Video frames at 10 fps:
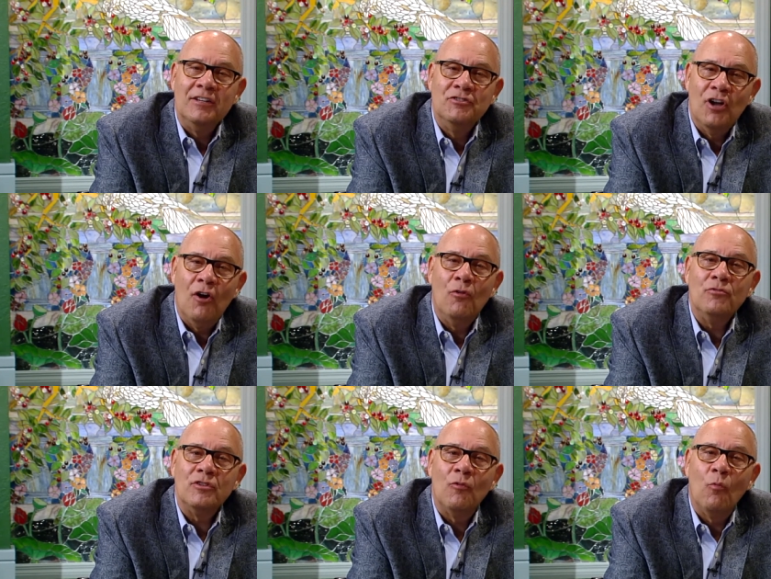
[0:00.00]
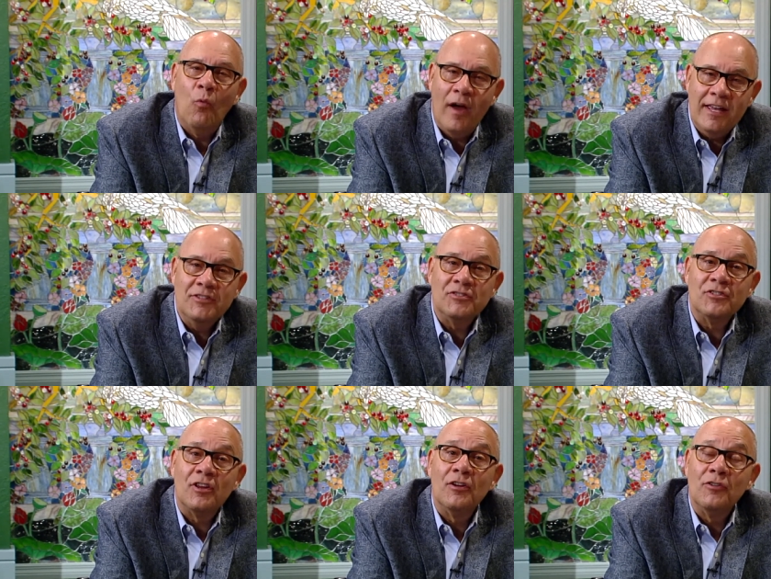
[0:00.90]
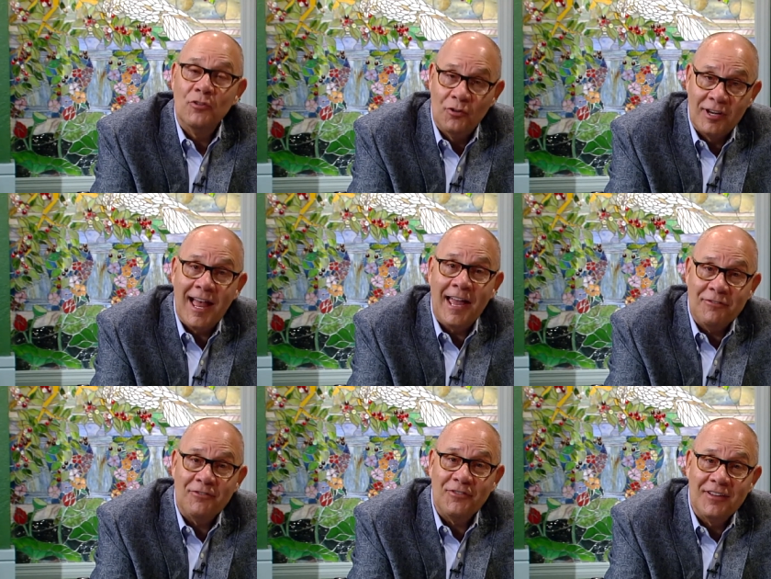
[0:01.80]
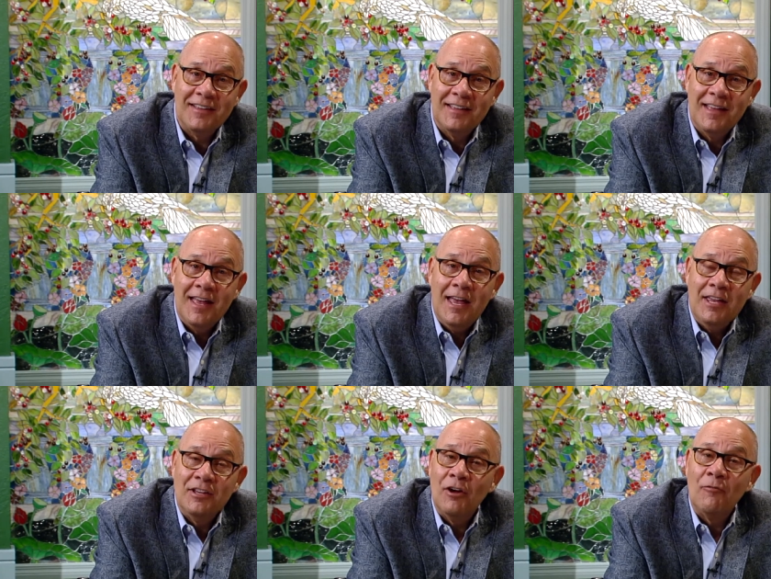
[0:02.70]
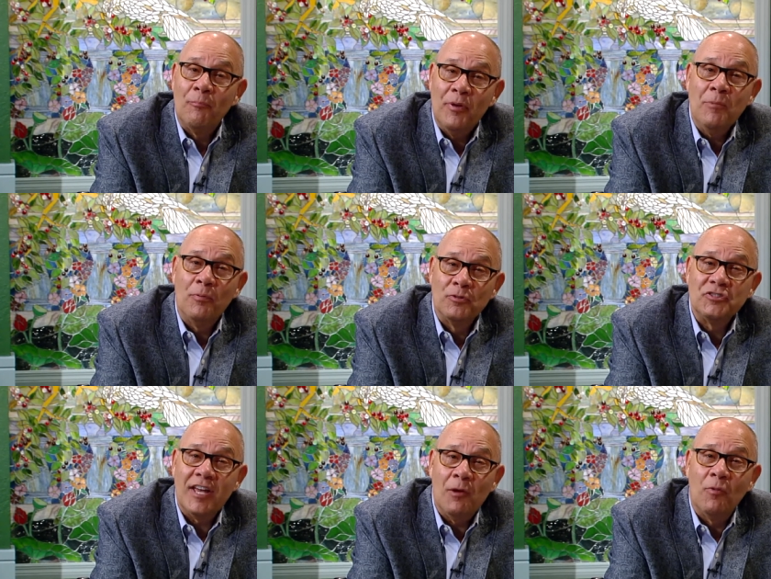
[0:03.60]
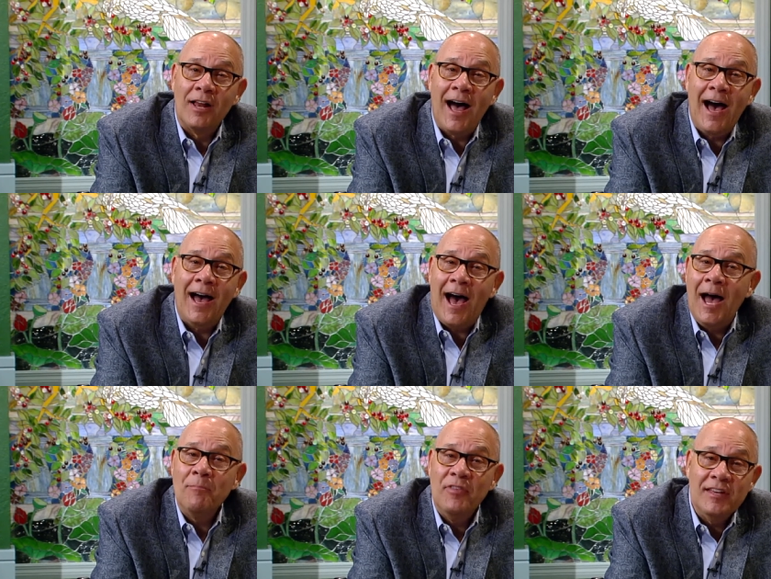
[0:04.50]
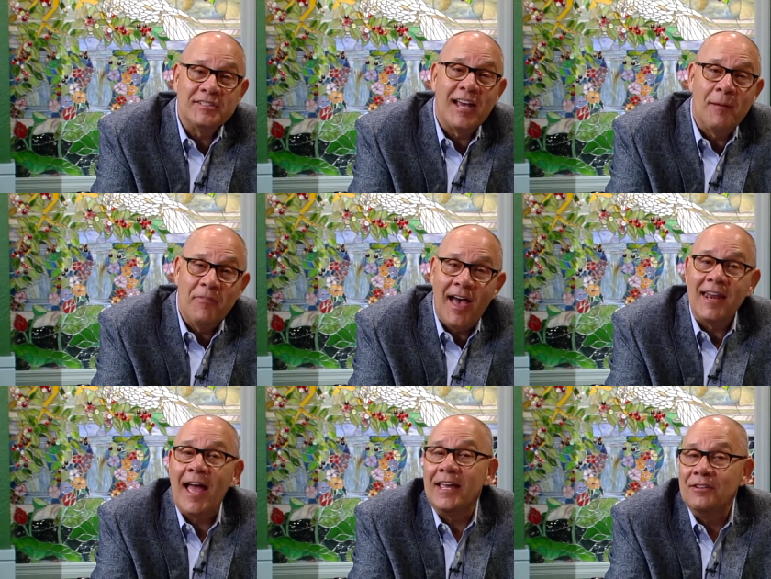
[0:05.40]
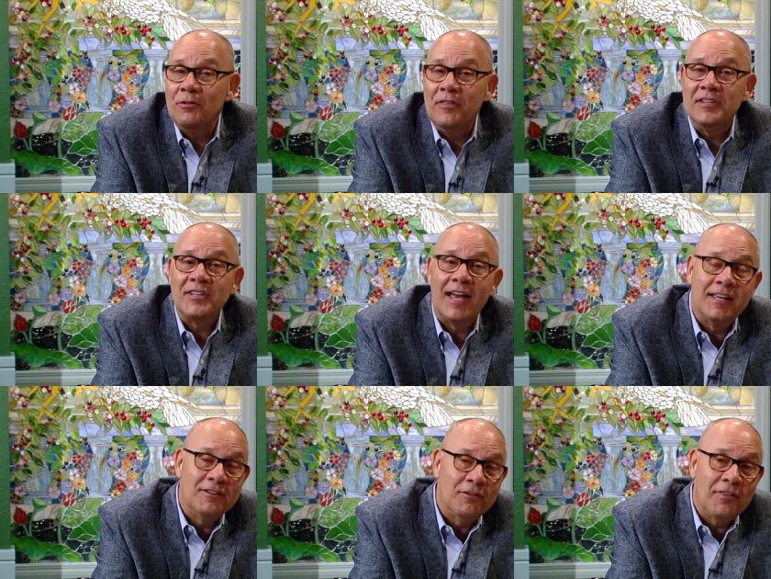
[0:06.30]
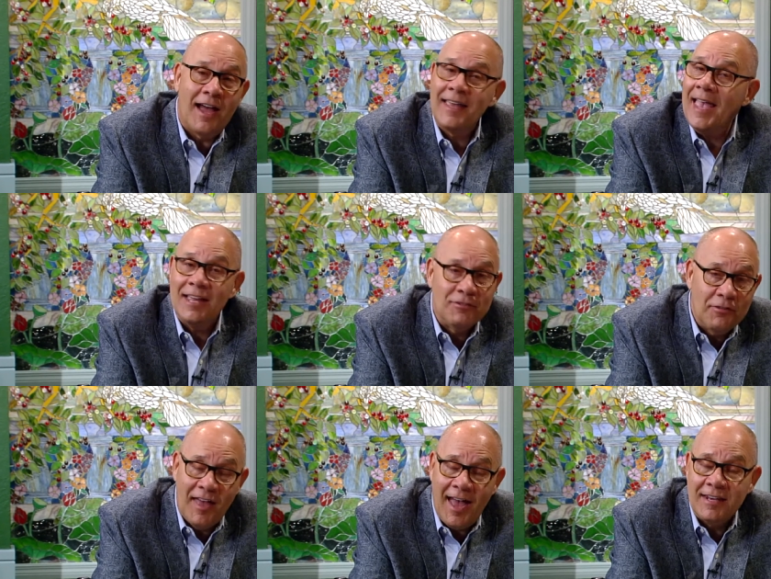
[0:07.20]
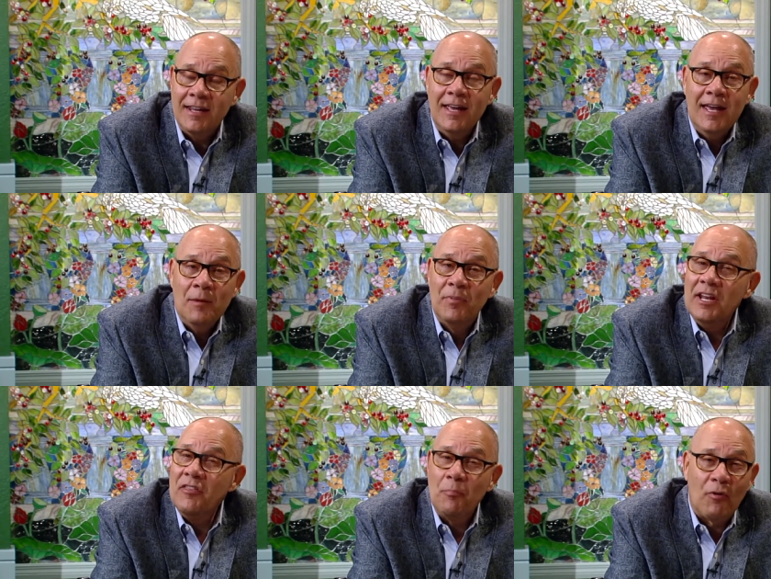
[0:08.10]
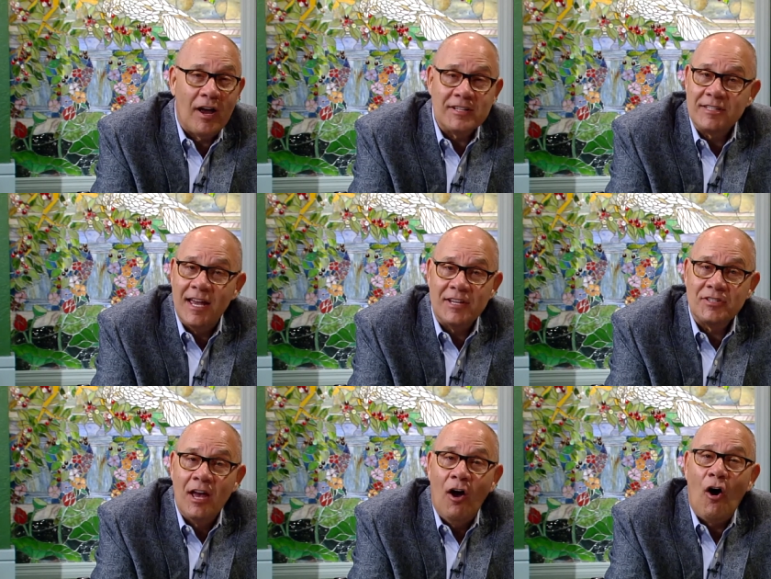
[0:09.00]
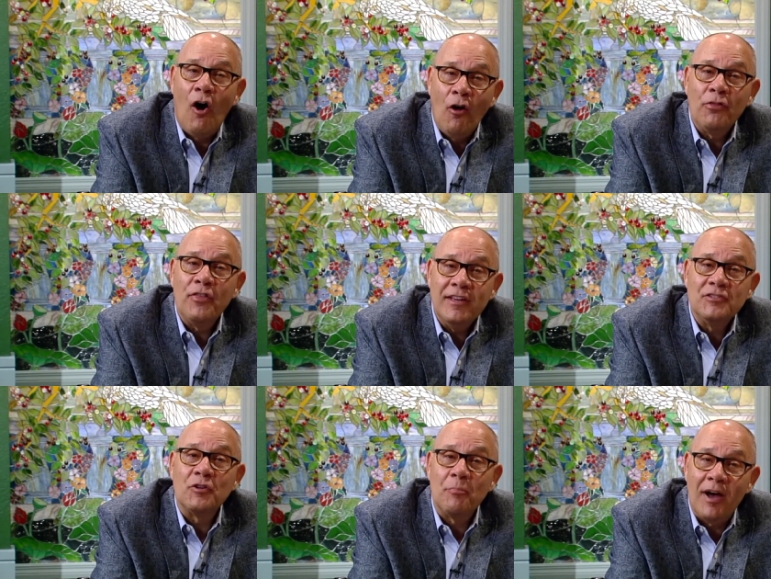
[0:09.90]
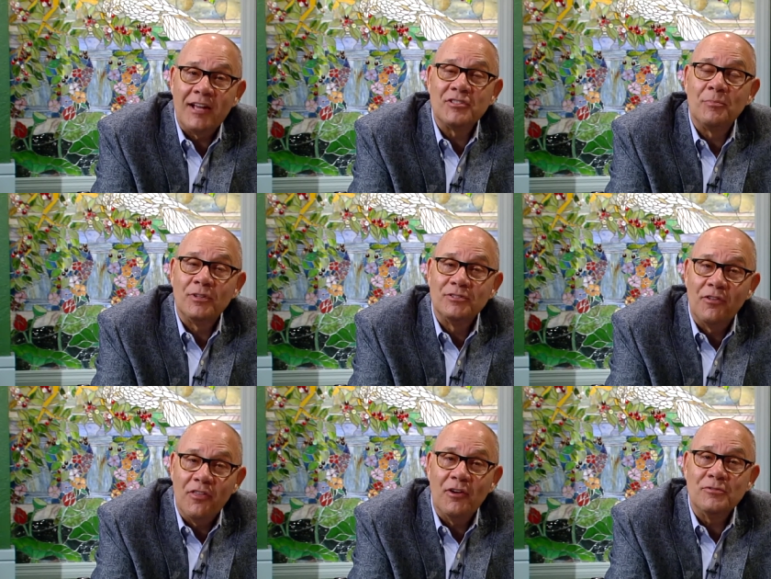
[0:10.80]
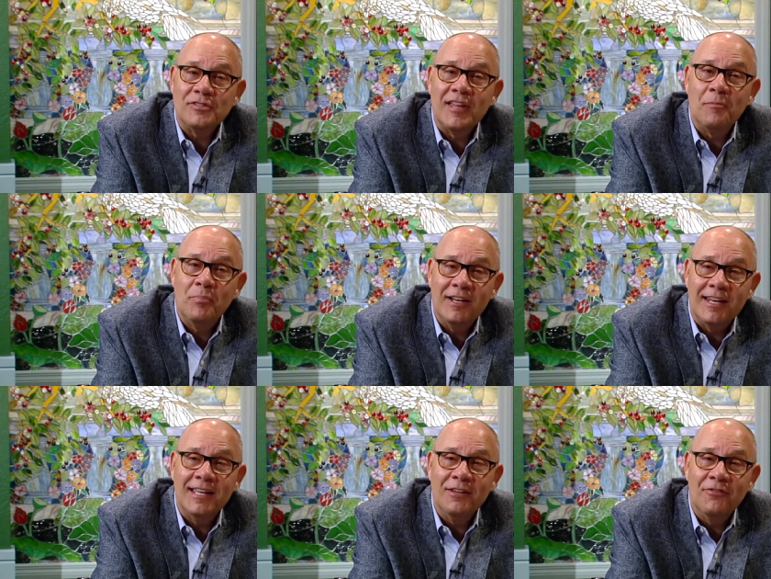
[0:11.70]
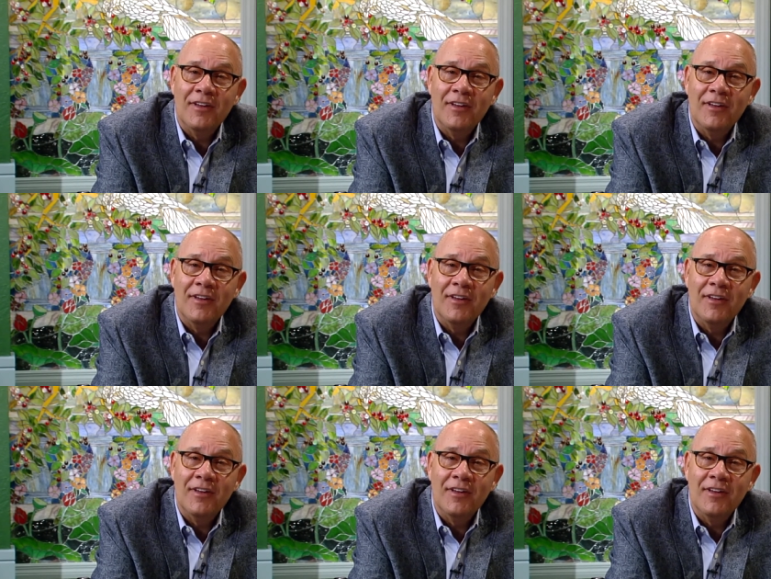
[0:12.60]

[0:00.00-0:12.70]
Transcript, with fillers: Don't waste your life. Mm. You know, people say, well, I, I'm this, I'm that, I can do this, I can do that, I can't do that. Mm-hmm. But in the process, all things are possible to those that believe.